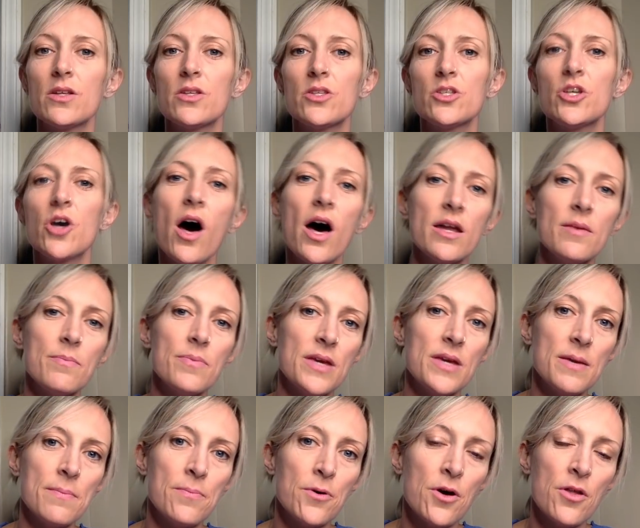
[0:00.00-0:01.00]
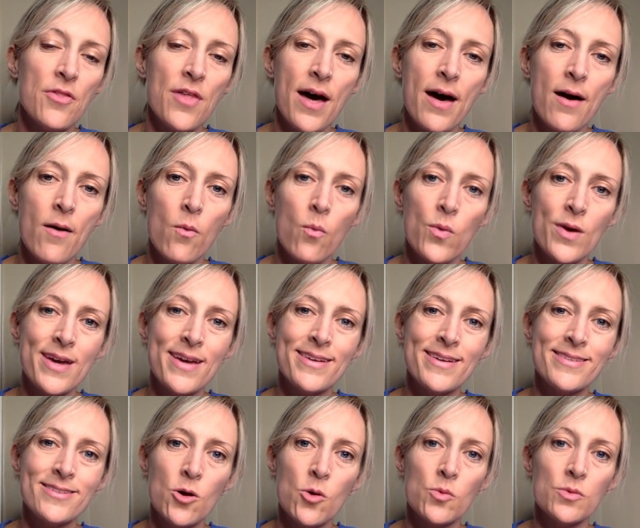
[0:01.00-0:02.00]
taught people that we
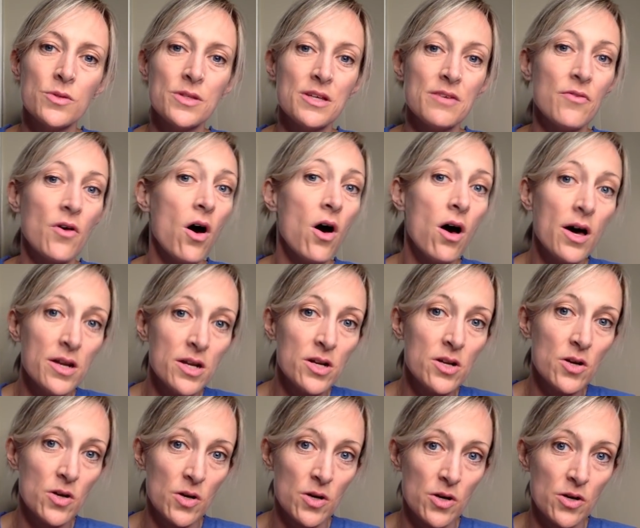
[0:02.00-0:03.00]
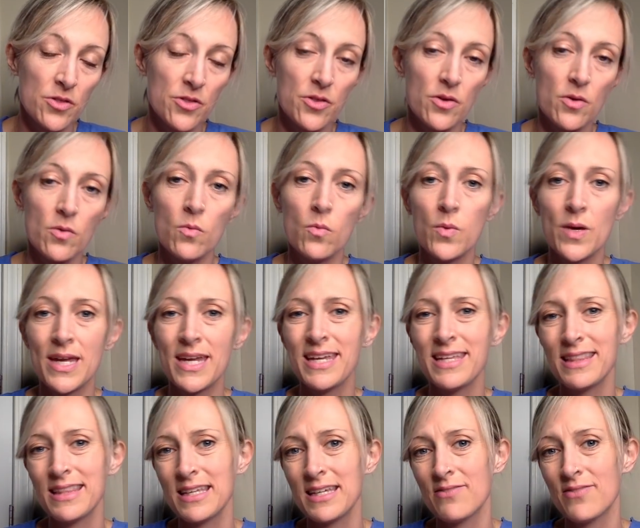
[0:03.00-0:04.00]
don't live on an earth, we
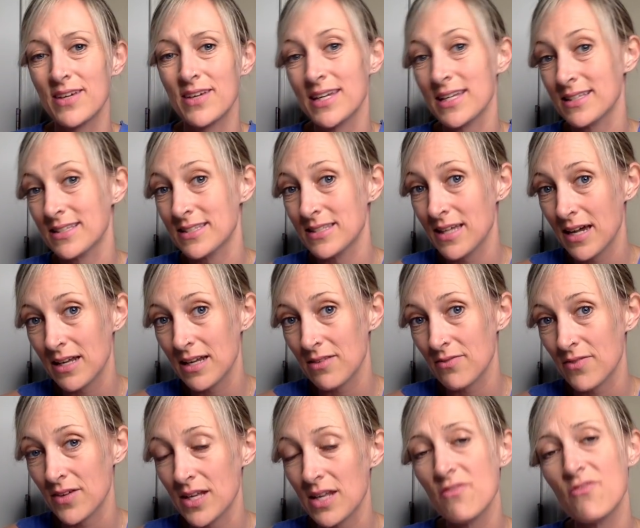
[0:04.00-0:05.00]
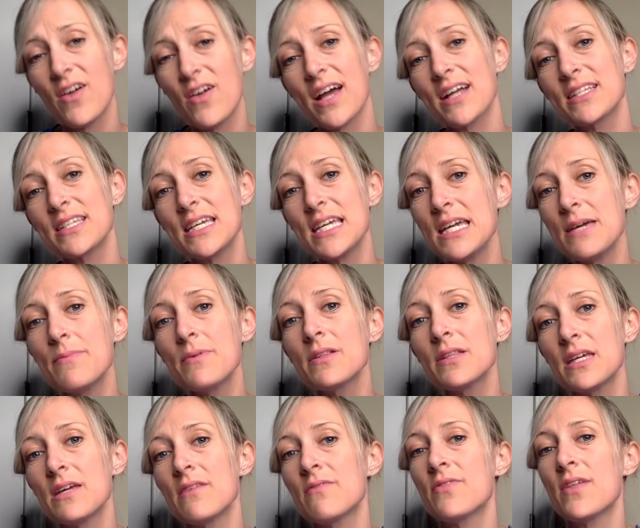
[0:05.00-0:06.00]
live inside of it. In fact, he
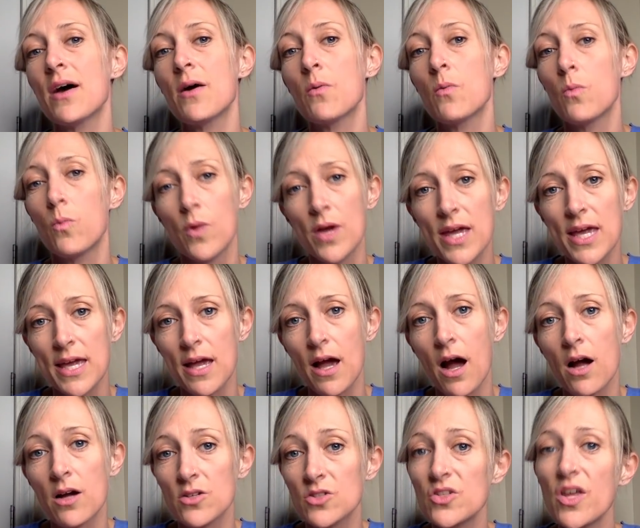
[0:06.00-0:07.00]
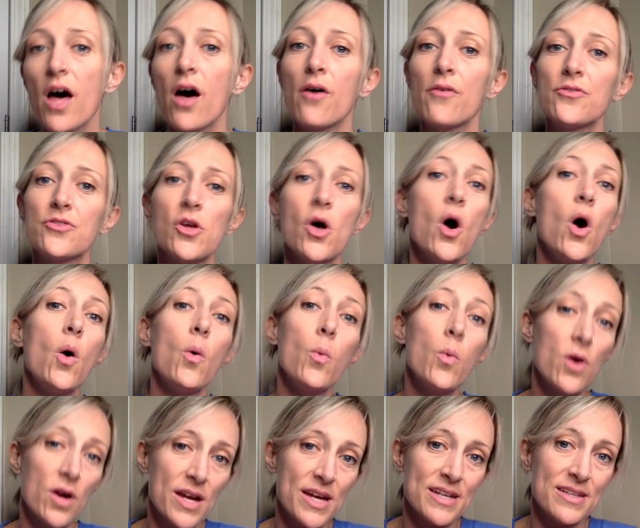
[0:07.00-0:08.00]
believed that we ourselves
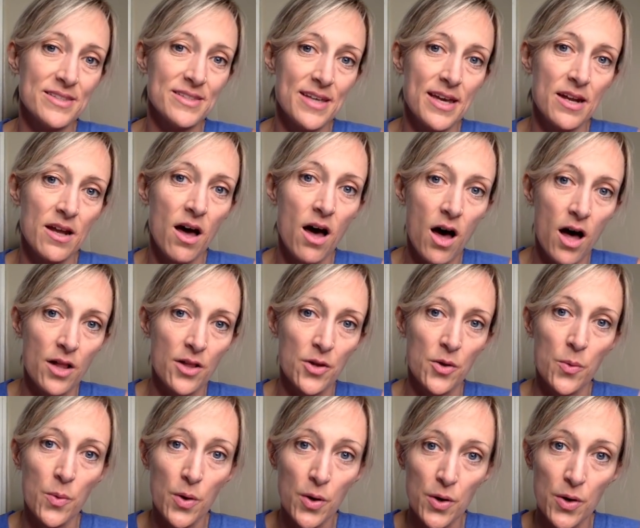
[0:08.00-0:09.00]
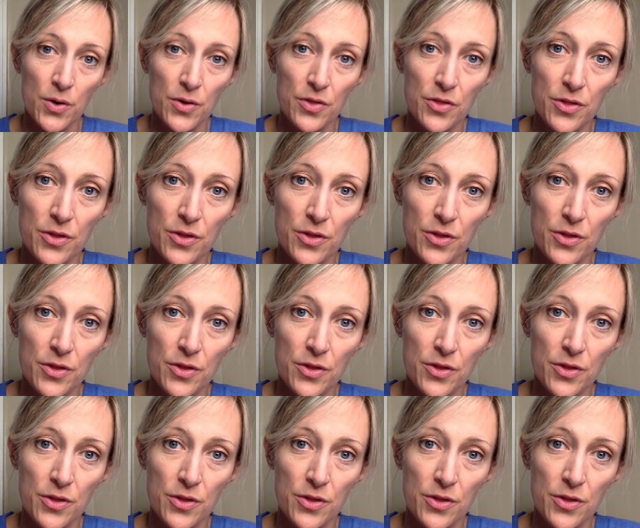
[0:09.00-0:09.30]
were inside a hollow earth.